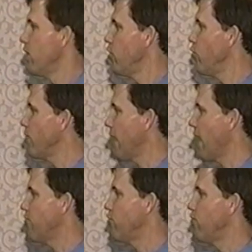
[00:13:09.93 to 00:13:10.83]
You only
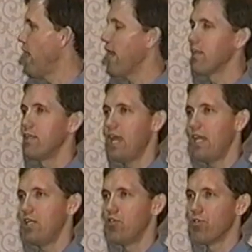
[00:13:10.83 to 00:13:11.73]
have to
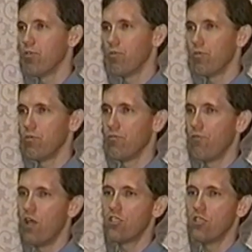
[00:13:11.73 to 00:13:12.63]
validate your
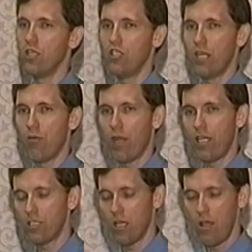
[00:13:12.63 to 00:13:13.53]
function that
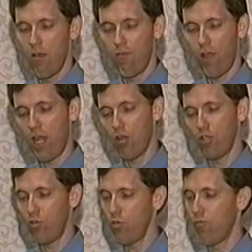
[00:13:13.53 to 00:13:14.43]
generates fair
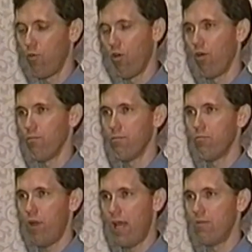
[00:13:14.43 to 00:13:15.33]
uniform
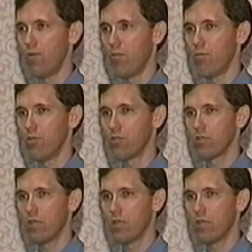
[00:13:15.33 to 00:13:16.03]
random numbers.